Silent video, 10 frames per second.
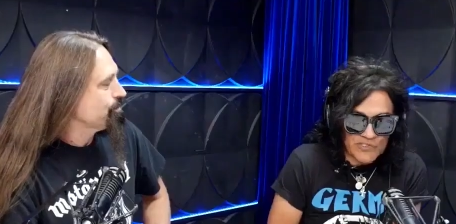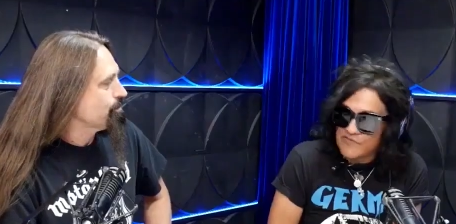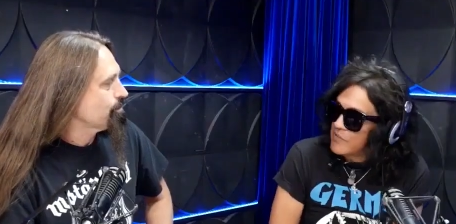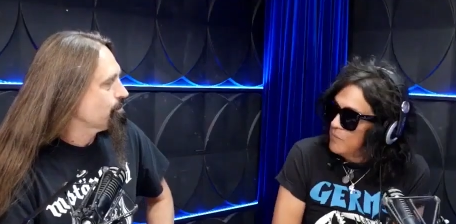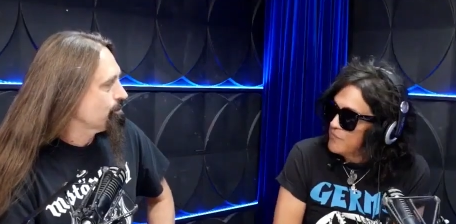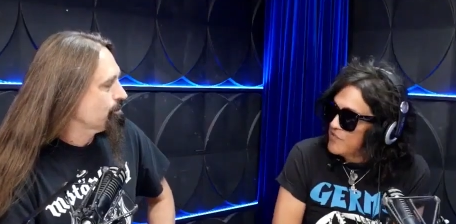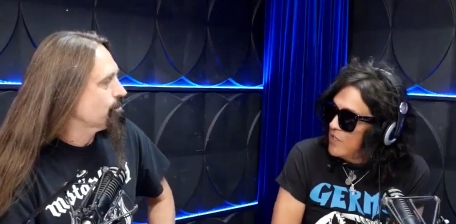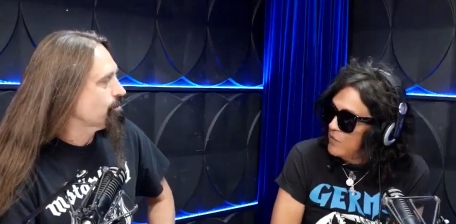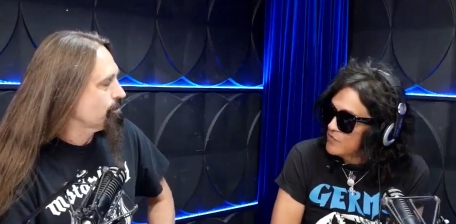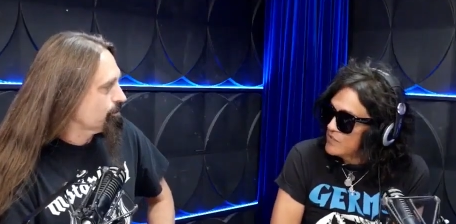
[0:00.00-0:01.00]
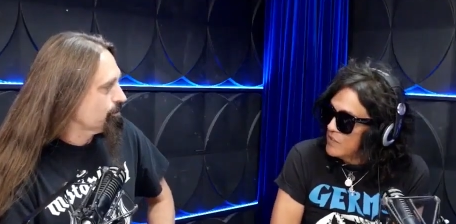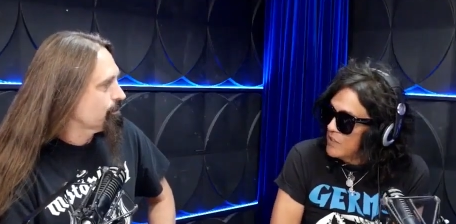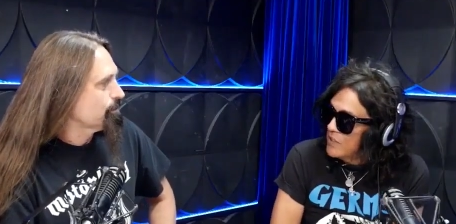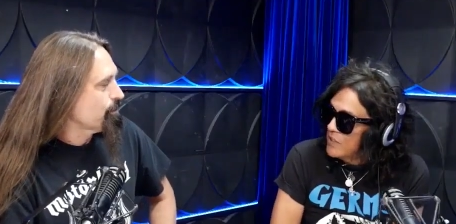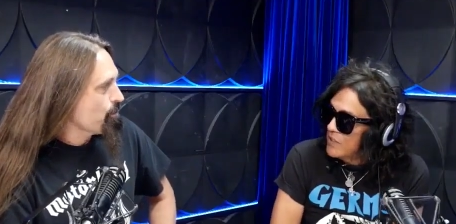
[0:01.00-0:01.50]
Speaker 1: release comes out
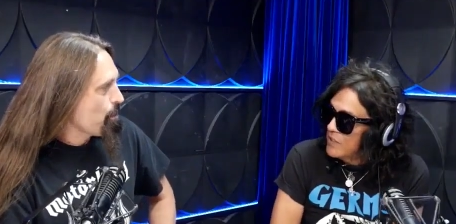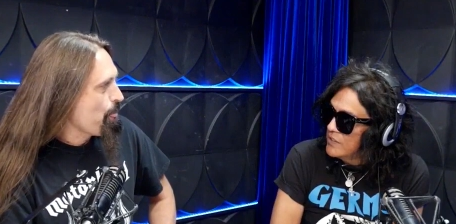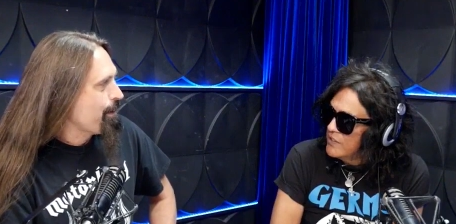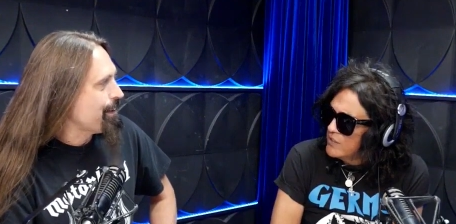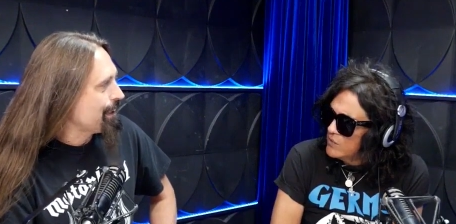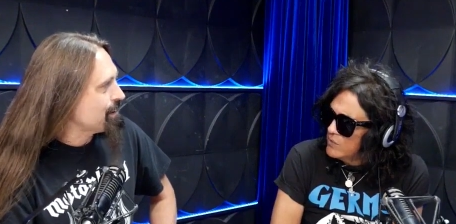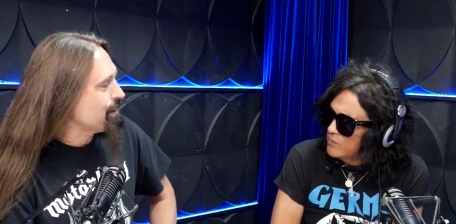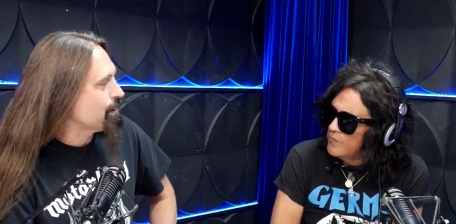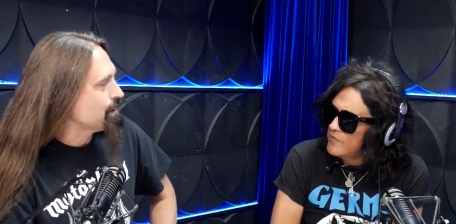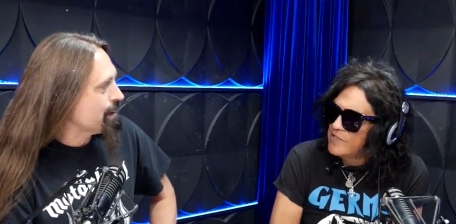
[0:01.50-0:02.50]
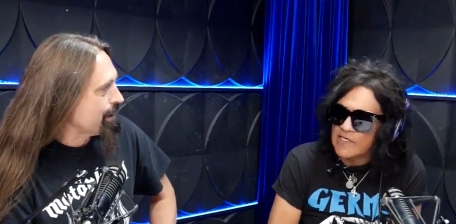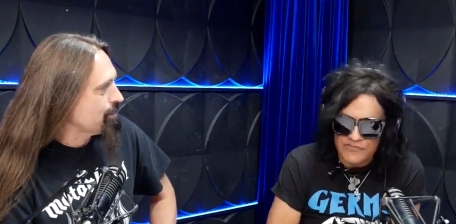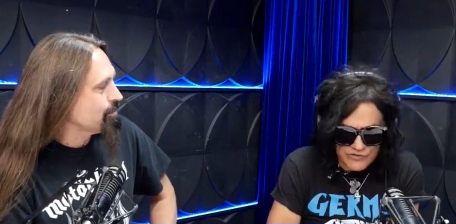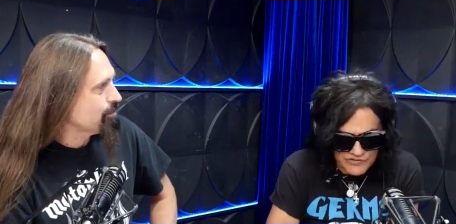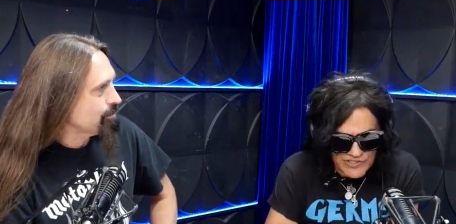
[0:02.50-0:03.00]
uh, here. Next Thursday.
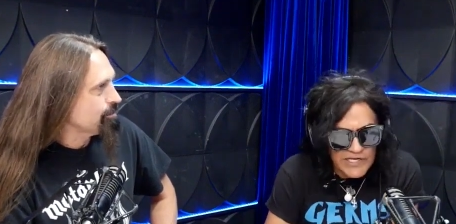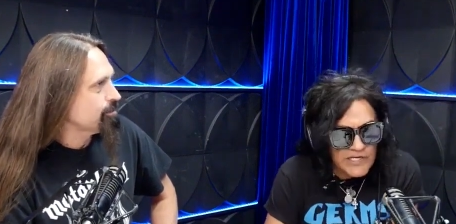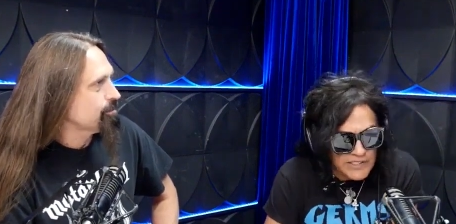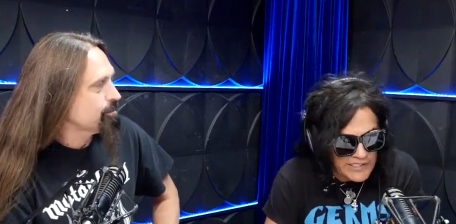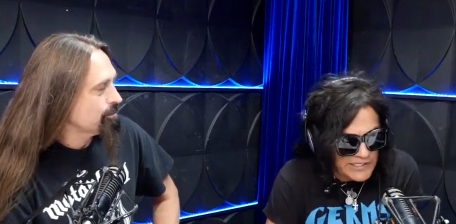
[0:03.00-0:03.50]
Next Thursday.